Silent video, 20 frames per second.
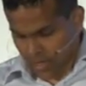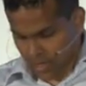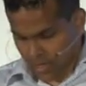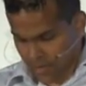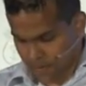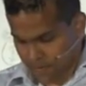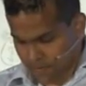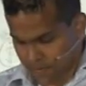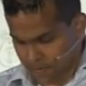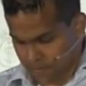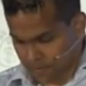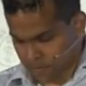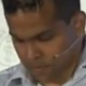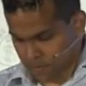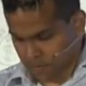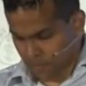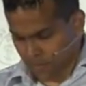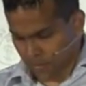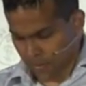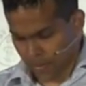I
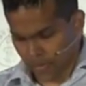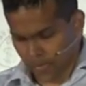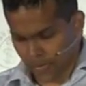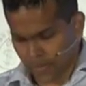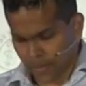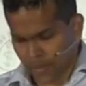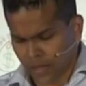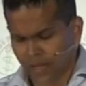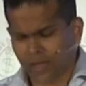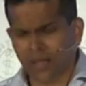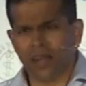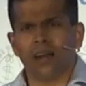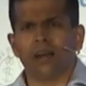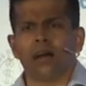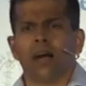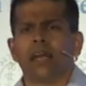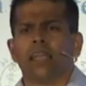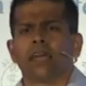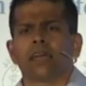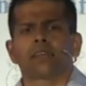
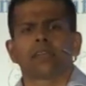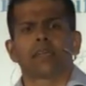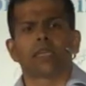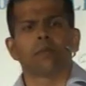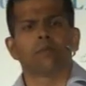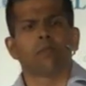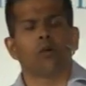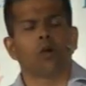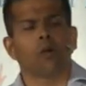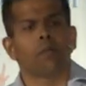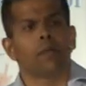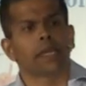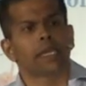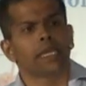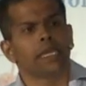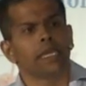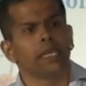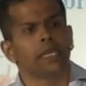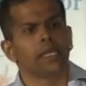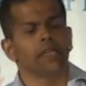like to keep all my
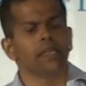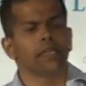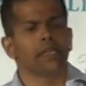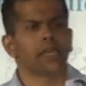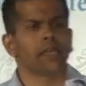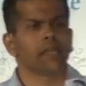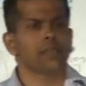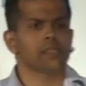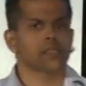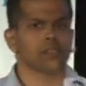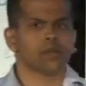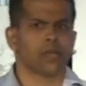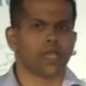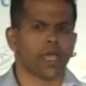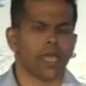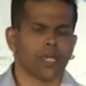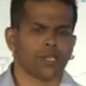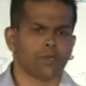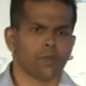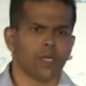key indicators on
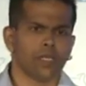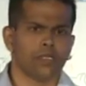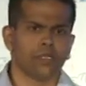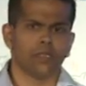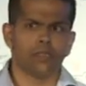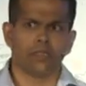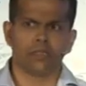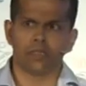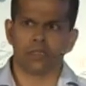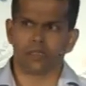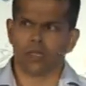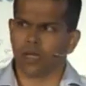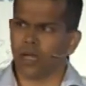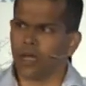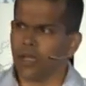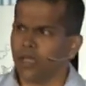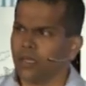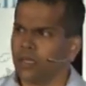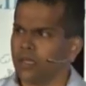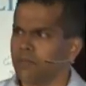cash basis.
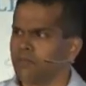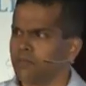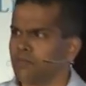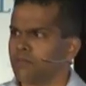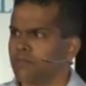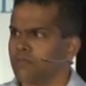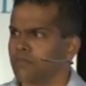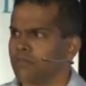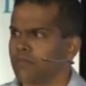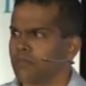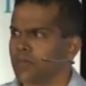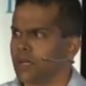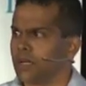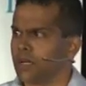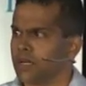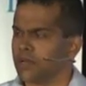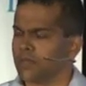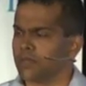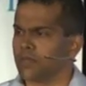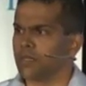I
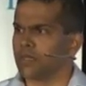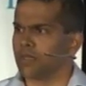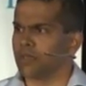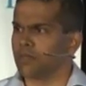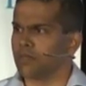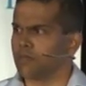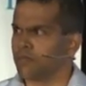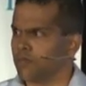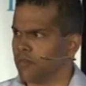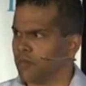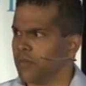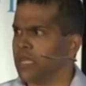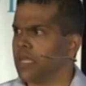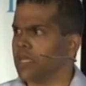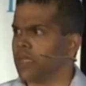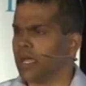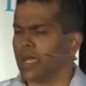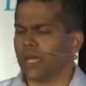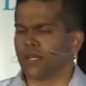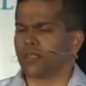kind of think, for
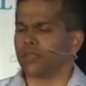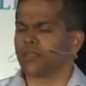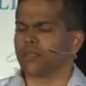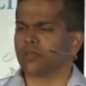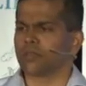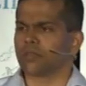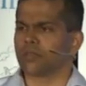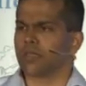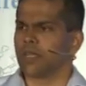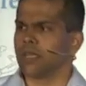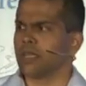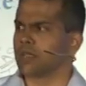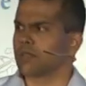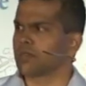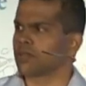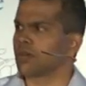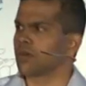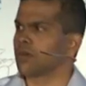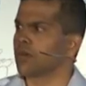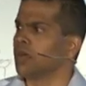me, cash is king.
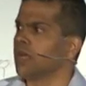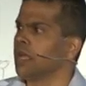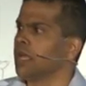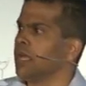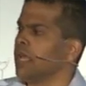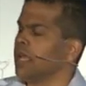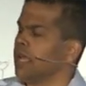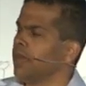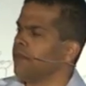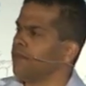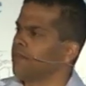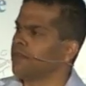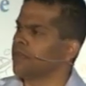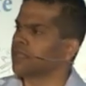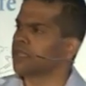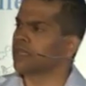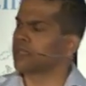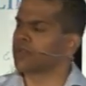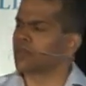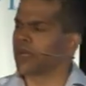So
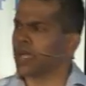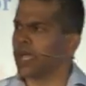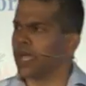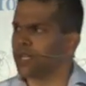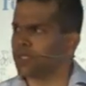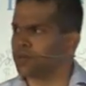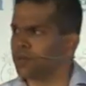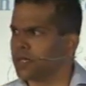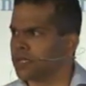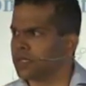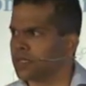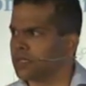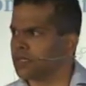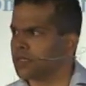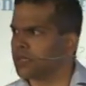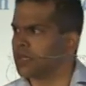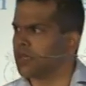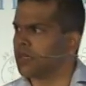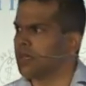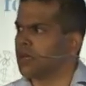everything's on cash
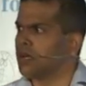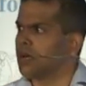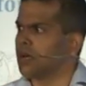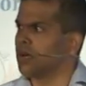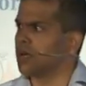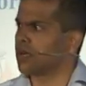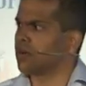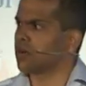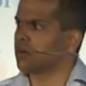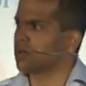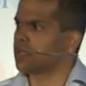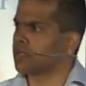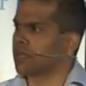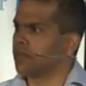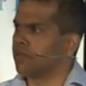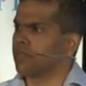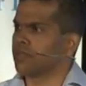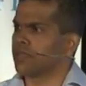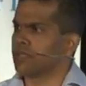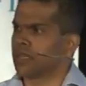basis. I cost
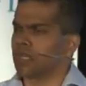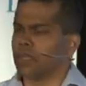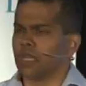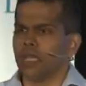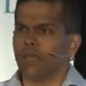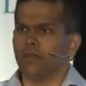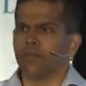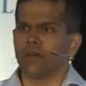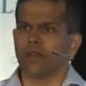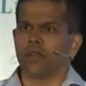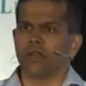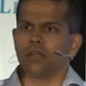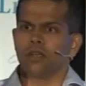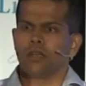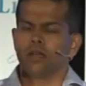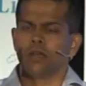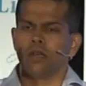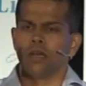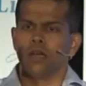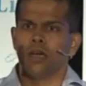everything, even
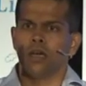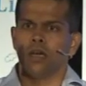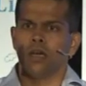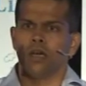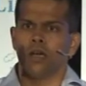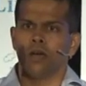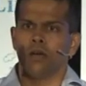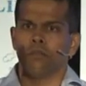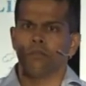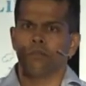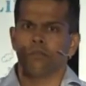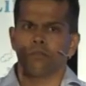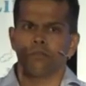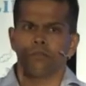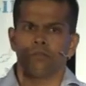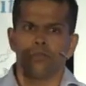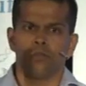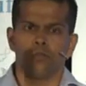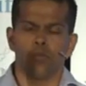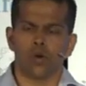
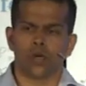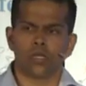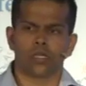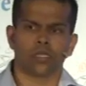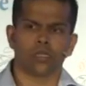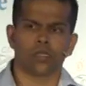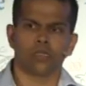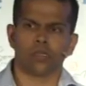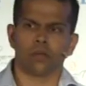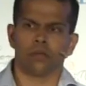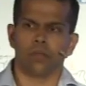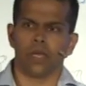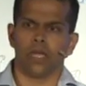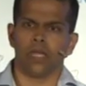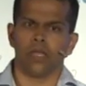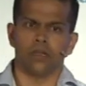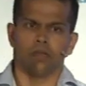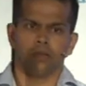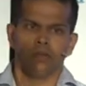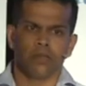bonuses are
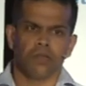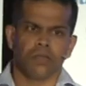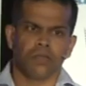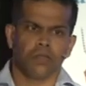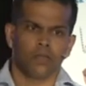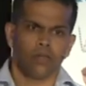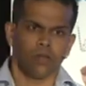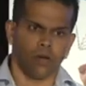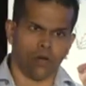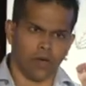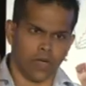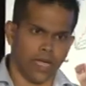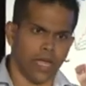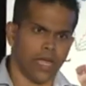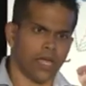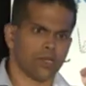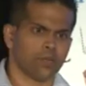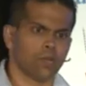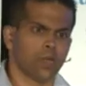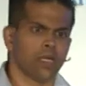paid on
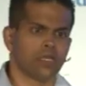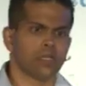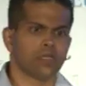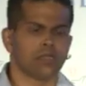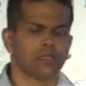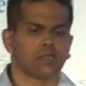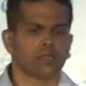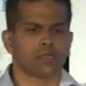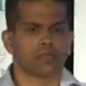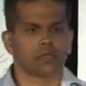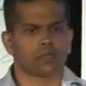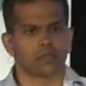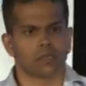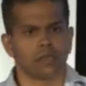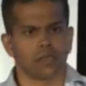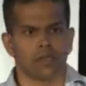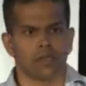cash basis,